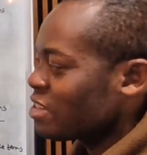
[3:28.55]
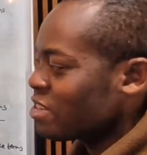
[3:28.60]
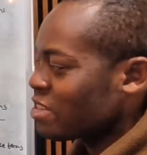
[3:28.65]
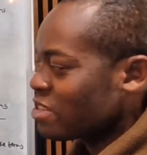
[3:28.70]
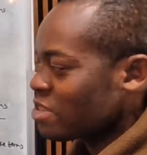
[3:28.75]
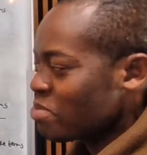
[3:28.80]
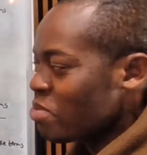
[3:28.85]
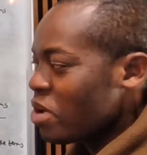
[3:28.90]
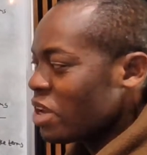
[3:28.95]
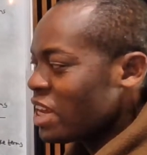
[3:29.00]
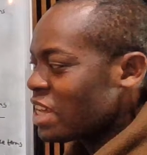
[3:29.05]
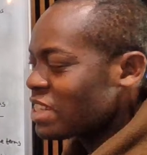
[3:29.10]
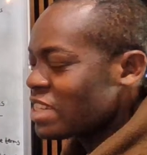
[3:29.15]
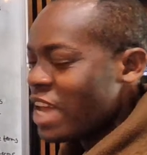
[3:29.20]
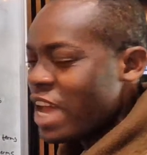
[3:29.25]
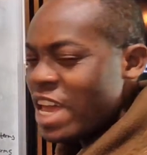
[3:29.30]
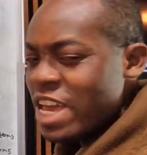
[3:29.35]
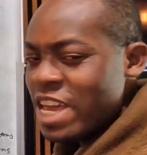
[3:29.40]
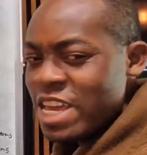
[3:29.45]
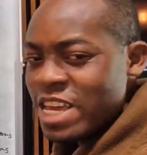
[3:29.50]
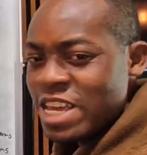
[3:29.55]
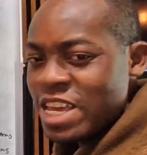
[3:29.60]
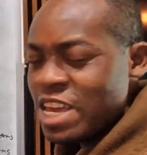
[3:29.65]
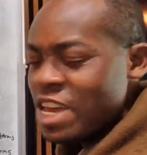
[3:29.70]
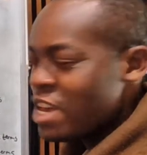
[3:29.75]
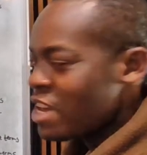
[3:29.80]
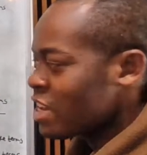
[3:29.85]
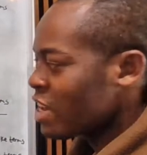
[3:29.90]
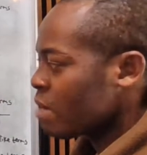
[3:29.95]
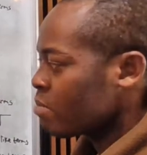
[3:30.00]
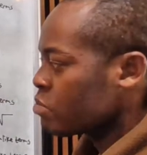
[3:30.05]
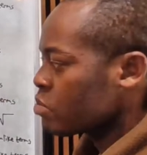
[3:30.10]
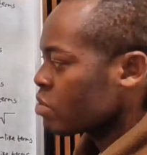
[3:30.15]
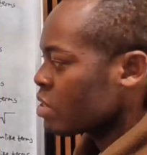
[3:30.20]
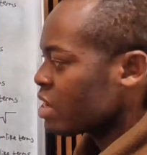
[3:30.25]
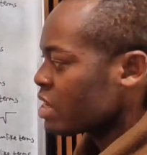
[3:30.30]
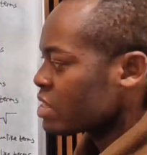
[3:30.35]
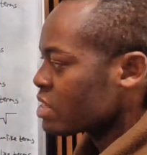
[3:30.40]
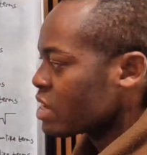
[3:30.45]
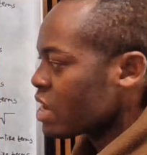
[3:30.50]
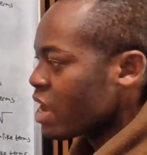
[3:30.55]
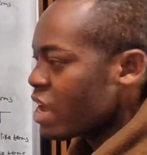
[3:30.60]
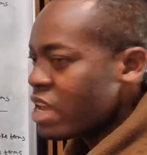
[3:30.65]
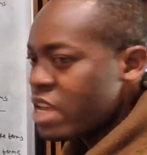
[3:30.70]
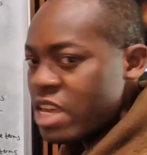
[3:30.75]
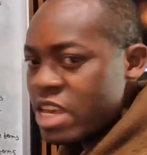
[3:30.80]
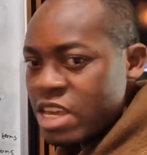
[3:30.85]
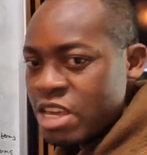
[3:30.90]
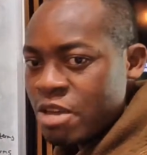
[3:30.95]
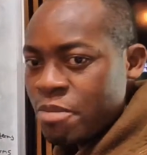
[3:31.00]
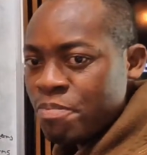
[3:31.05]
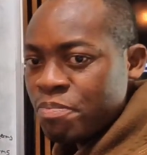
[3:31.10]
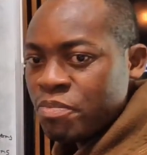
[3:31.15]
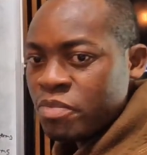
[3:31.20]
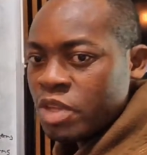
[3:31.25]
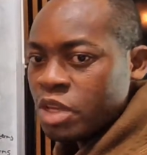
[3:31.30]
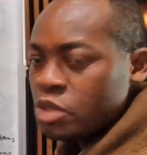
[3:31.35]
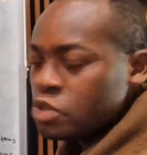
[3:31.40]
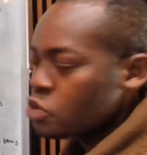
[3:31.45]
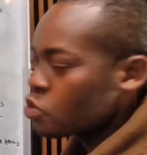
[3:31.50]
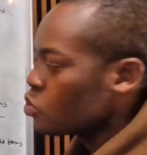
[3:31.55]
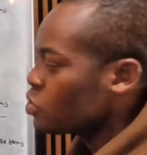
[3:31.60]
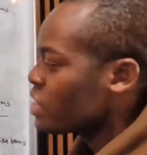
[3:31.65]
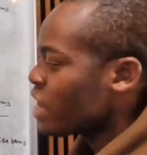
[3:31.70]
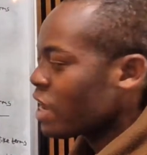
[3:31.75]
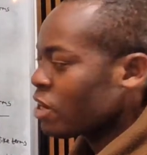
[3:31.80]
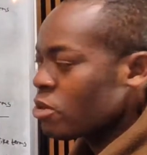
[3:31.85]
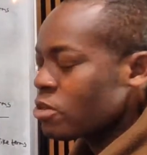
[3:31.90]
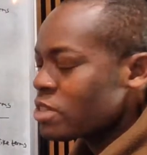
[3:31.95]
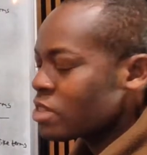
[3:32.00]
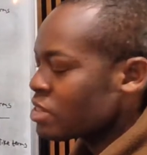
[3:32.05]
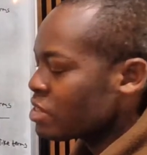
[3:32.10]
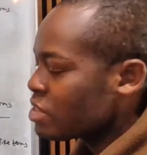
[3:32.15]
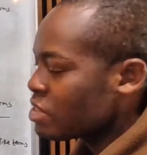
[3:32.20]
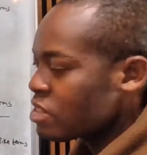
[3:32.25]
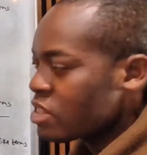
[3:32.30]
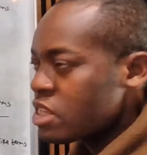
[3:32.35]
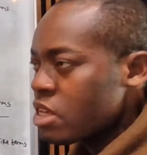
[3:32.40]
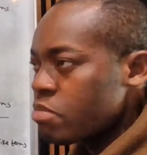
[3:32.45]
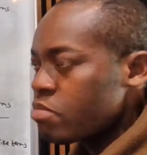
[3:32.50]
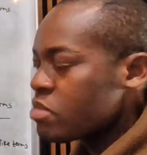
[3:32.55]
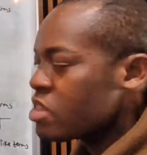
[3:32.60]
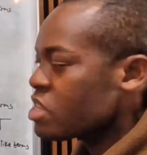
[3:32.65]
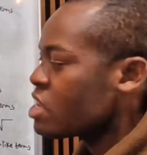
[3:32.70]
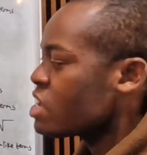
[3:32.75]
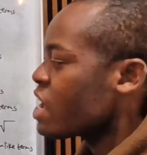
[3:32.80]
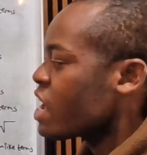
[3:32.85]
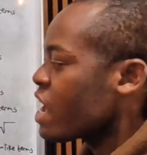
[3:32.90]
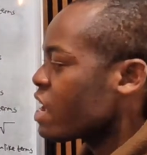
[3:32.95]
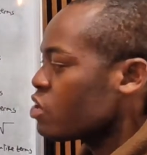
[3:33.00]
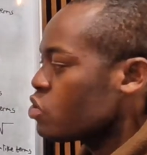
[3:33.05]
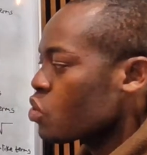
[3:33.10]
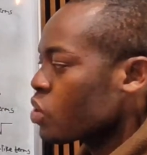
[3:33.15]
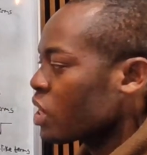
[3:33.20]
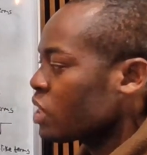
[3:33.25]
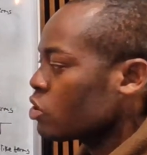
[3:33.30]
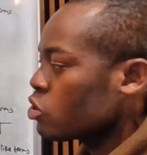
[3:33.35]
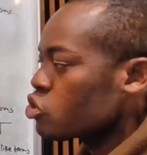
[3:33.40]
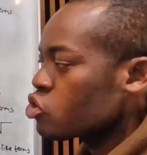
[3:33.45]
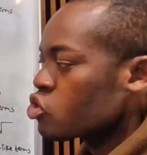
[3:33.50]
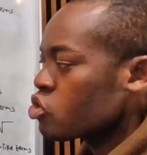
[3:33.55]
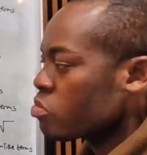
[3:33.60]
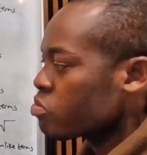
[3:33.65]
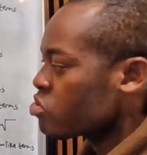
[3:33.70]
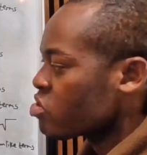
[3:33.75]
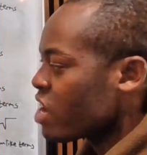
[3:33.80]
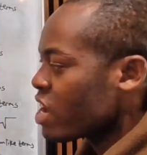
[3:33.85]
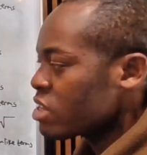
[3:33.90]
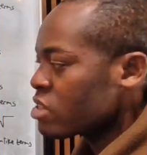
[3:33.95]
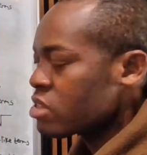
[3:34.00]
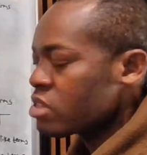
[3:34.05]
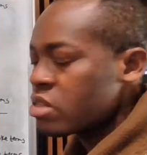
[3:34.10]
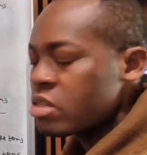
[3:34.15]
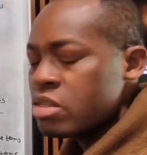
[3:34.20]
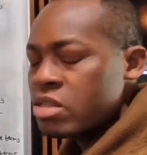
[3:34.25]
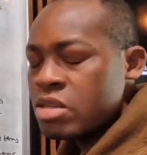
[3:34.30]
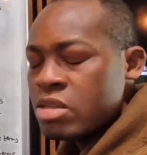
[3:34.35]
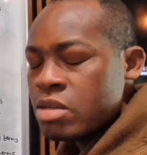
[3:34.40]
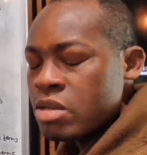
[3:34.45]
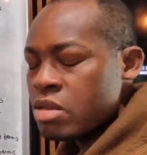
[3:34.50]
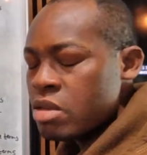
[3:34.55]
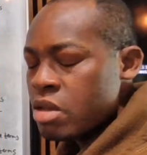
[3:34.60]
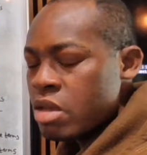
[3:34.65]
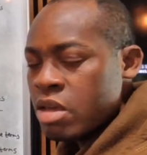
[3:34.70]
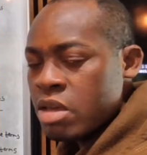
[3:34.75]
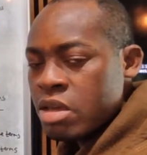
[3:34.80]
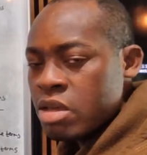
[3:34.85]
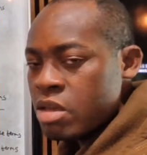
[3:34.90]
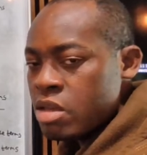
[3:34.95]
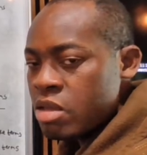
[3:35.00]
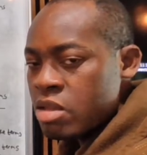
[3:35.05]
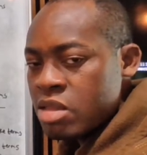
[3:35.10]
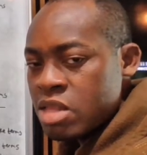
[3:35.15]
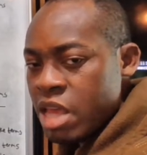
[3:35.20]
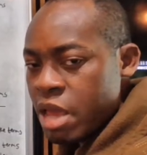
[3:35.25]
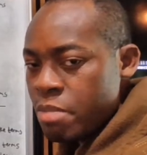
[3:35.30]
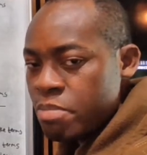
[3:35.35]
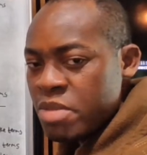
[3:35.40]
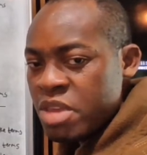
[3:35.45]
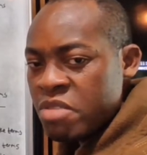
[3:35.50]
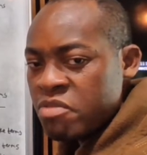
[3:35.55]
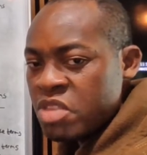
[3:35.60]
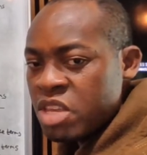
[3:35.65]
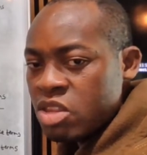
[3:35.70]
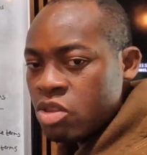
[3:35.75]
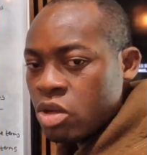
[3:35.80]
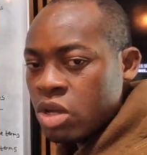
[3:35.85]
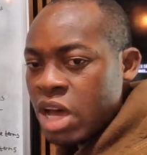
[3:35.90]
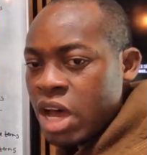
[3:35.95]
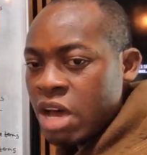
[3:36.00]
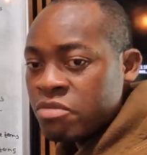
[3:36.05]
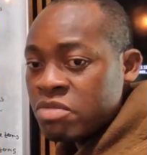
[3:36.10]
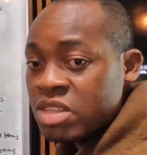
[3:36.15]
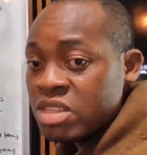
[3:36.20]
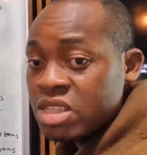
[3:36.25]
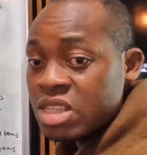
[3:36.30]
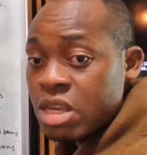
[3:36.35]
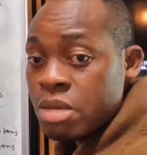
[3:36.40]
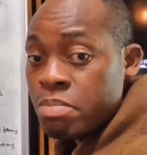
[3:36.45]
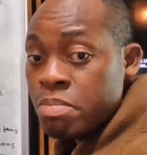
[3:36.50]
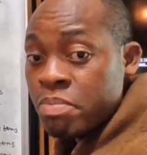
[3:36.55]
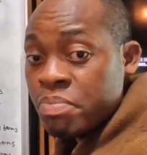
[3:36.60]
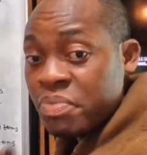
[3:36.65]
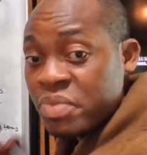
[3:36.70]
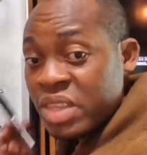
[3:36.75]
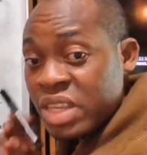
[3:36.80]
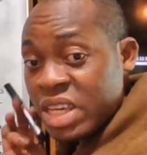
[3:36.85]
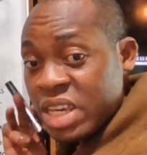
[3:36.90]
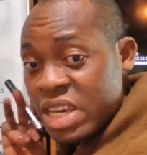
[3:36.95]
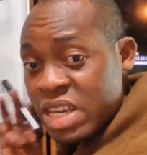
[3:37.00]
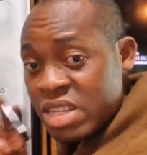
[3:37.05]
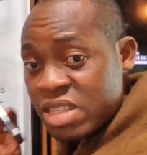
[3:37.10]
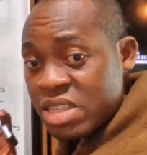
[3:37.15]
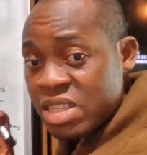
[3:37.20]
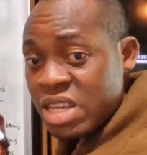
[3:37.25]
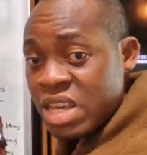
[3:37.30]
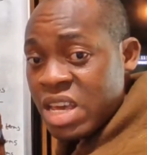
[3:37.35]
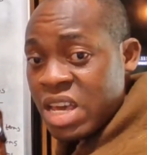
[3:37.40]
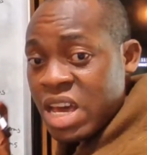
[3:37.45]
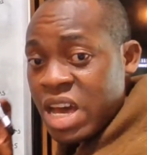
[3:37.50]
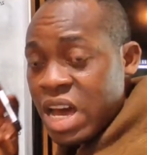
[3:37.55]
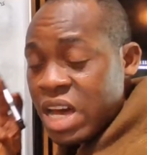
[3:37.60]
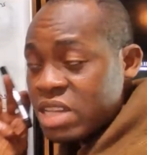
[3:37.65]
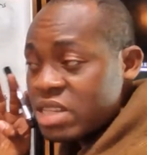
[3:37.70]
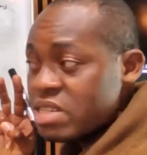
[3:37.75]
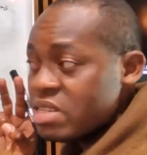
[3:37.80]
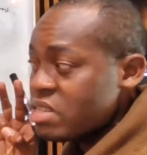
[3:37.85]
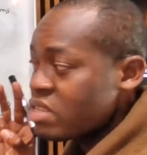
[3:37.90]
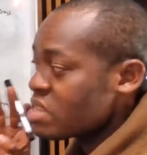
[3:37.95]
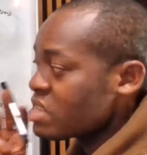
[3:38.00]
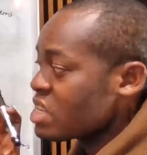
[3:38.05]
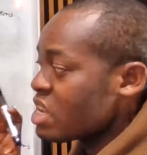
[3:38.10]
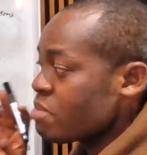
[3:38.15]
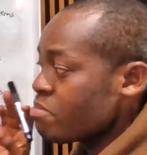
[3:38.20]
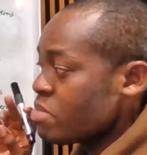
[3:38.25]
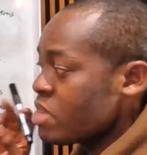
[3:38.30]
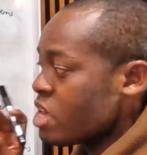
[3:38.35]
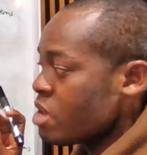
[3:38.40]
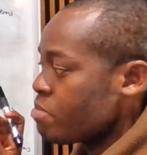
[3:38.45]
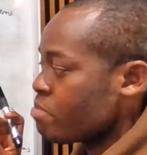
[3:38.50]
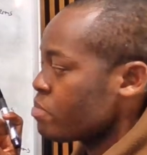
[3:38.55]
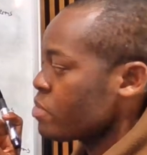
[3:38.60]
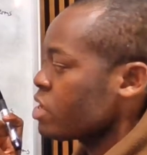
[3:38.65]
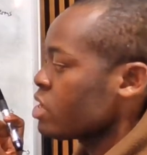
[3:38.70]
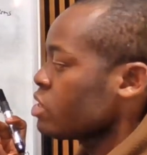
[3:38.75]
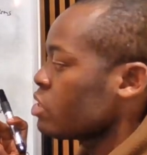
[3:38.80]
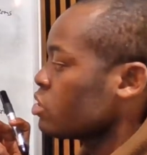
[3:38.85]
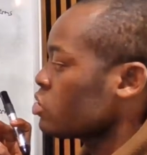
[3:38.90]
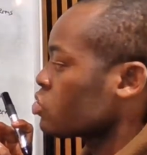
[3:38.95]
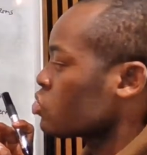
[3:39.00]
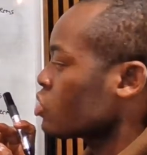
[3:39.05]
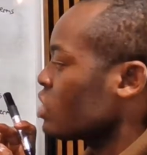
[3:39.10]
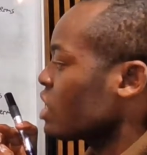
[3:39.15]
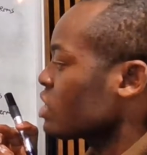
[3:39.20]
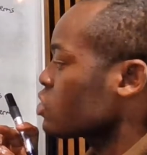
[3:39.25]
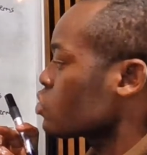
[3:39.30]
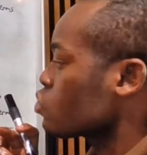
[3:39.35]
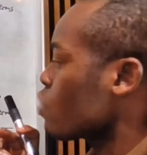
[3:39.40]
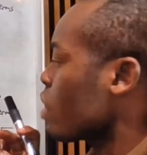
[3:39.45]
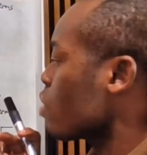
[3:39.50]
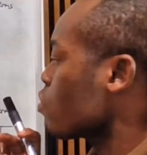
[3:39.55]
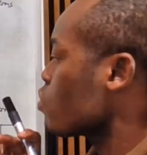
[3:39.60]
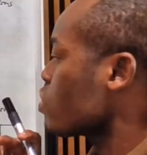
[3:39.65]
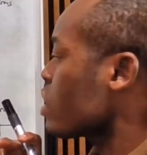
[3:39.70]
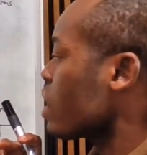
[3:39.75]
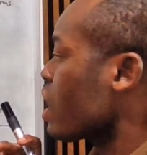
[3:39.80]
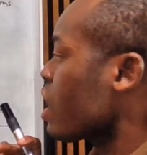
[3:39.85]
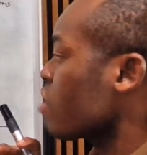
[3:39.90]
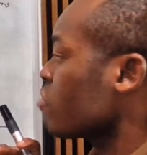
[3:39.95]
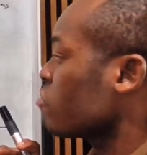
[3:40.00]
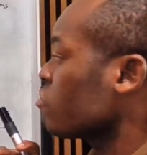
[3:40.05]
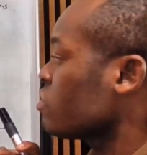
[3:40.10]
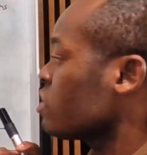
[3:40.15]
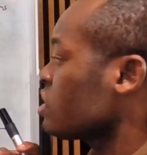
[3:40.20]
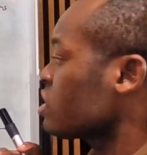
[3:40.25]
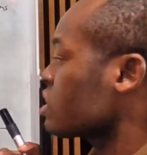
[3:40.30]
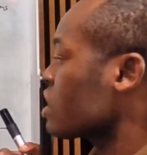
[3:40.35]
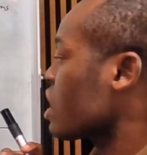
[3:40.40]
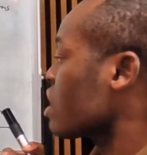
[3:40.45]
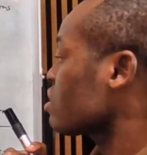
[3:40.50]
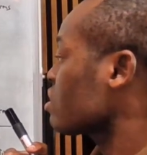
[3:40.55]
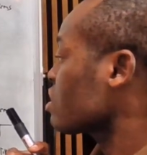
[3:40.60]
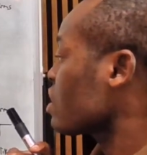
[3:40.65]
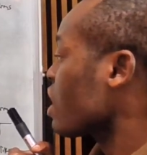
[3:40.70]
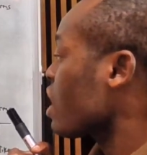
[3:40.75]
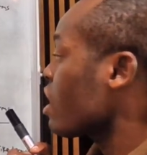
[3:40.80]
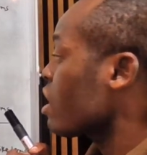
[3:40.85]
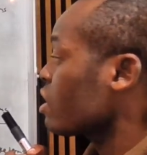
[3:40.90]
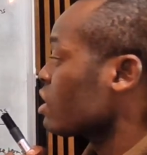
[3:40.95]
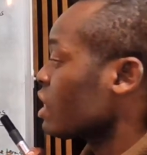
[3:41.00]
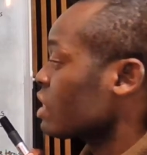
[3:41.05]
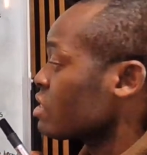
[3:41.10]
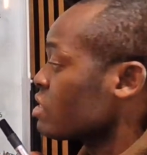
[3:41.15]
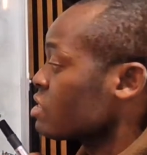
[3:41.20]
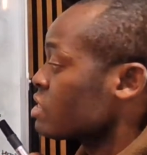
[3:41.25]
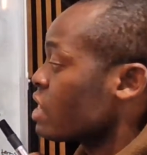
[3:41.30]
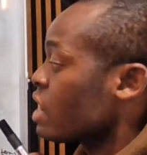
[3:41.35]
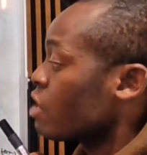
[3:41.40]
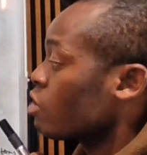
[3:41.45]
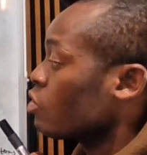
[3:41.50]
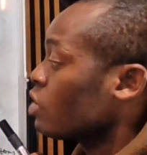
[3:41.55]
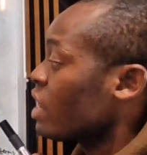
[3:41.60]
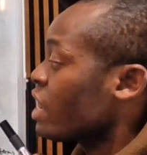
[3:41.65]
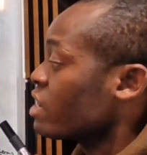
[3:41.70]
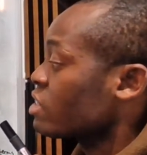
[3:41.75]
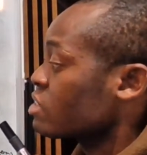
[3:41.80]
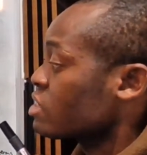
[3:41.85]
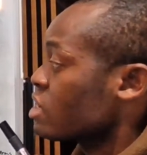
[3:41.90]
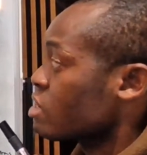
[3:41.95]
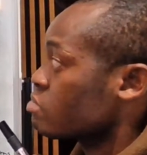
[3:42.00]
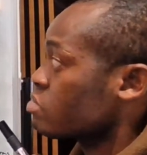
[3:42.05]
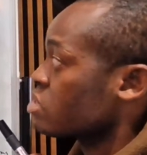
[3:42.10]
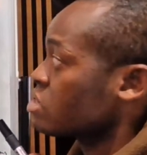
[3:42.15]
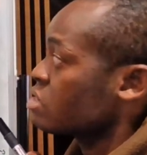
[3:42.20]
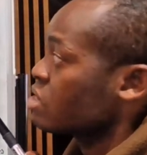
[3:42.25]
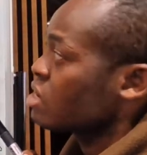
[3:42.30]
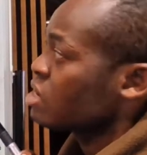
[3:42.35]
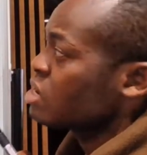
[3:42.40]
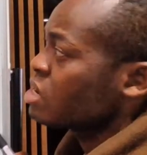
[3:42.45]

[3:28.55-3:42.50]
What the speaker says: Small letter a, capital letter a. So they are not the same. You cannot subtract them if they don't have the same case and the same name. So that is why we have this answer, that is, they are unlike terms.